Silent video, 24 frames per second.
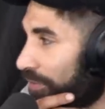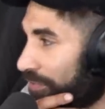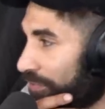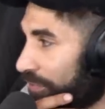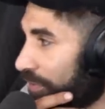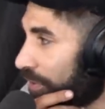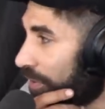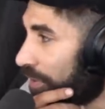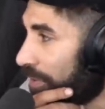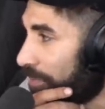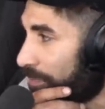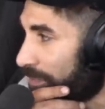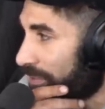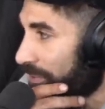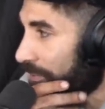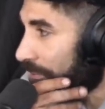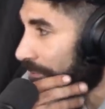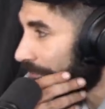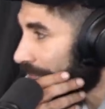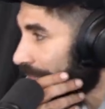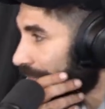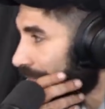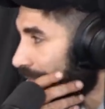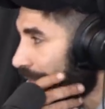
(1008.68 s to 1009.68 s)
30
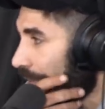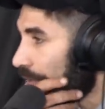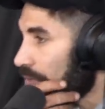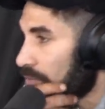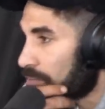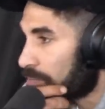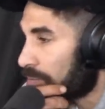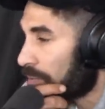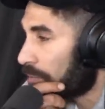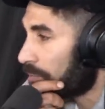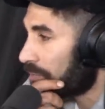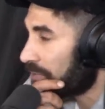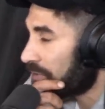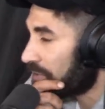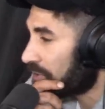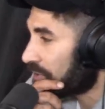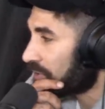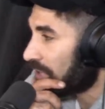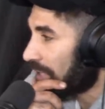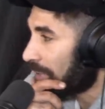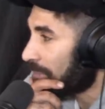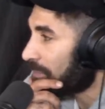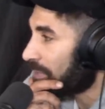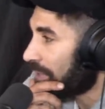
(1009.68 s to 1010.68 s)
mil, I would probably
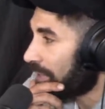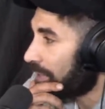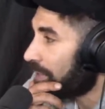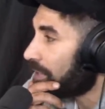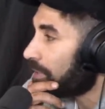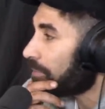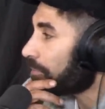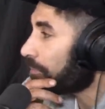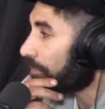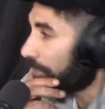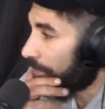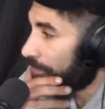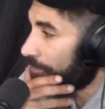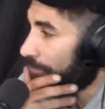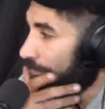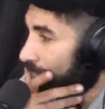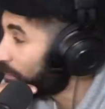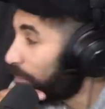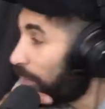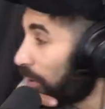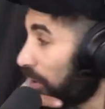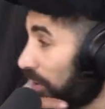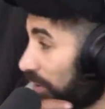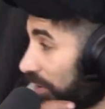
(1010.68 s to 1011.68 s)
snap that up, man.
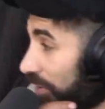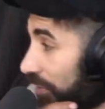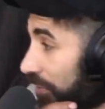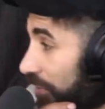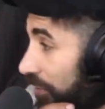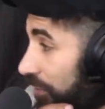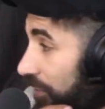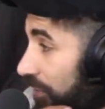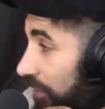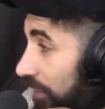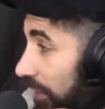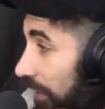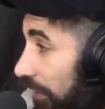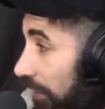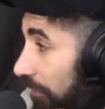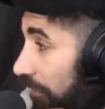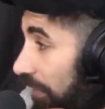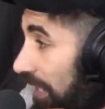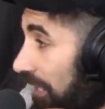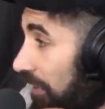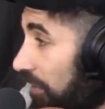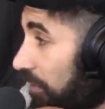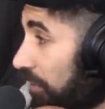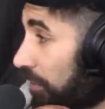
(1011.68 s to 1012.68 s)
Spurs have
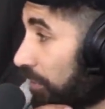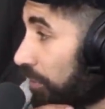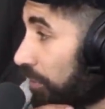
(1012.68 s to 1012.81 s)
entered the